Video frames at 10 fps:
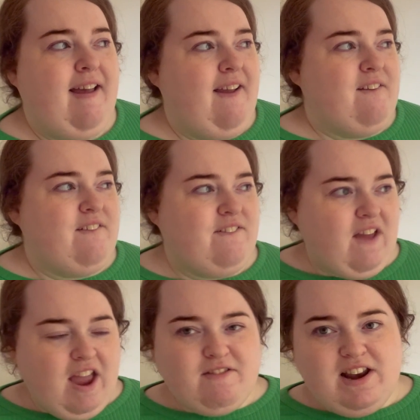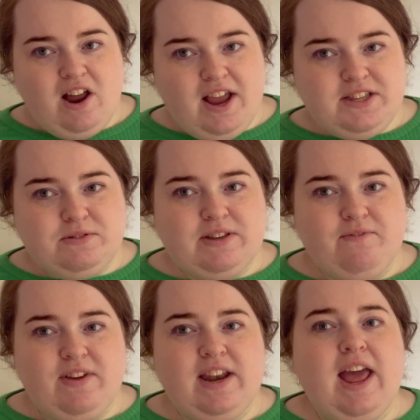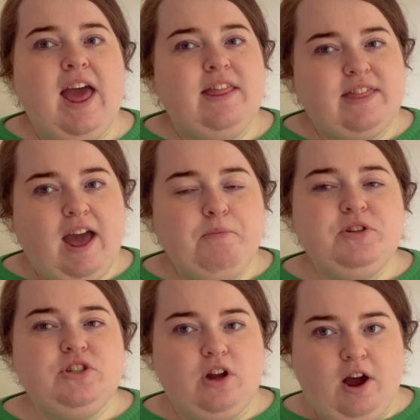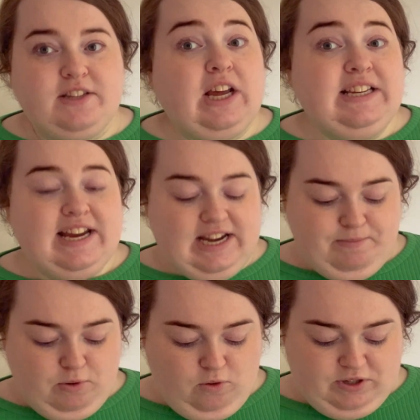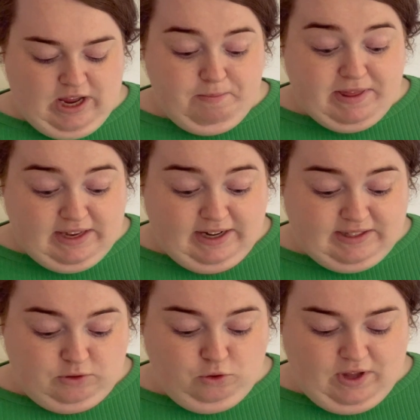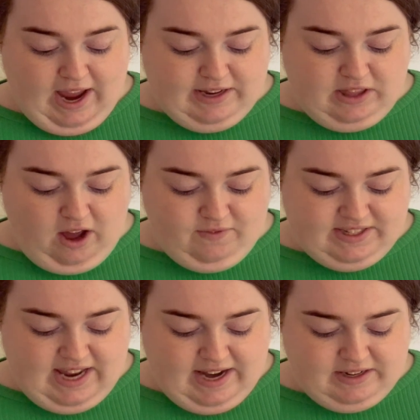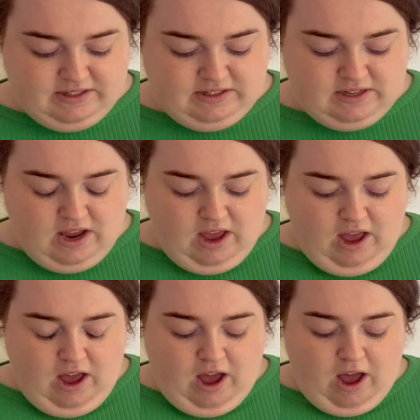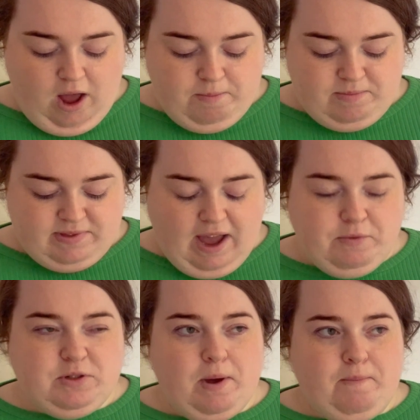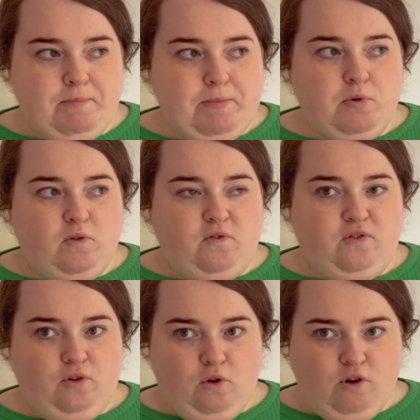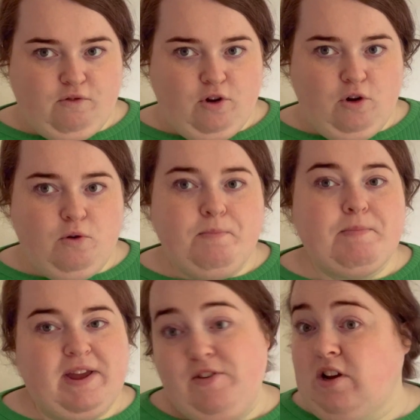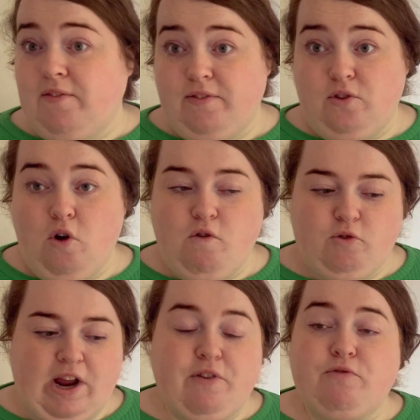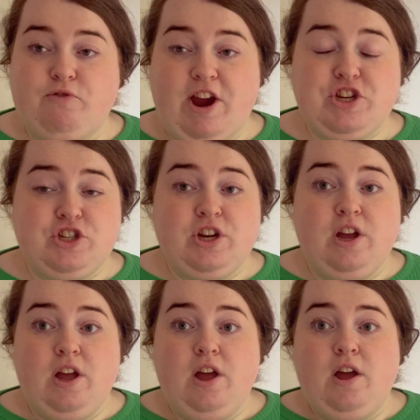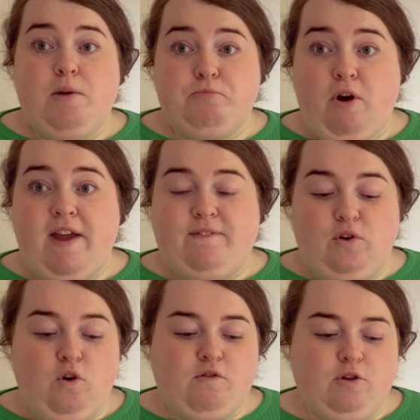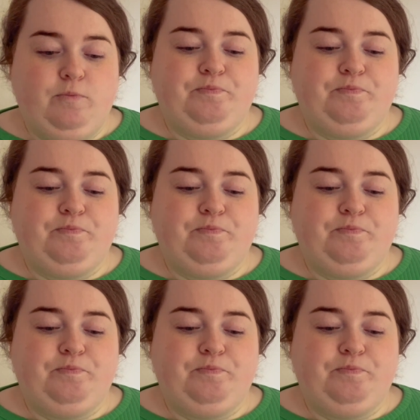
Fairy Lights or something. That was nice. I nearly bought it, but then I saw they had the other scents. That was a bit more floral, but if you love a floral, like a fresh, bright floral,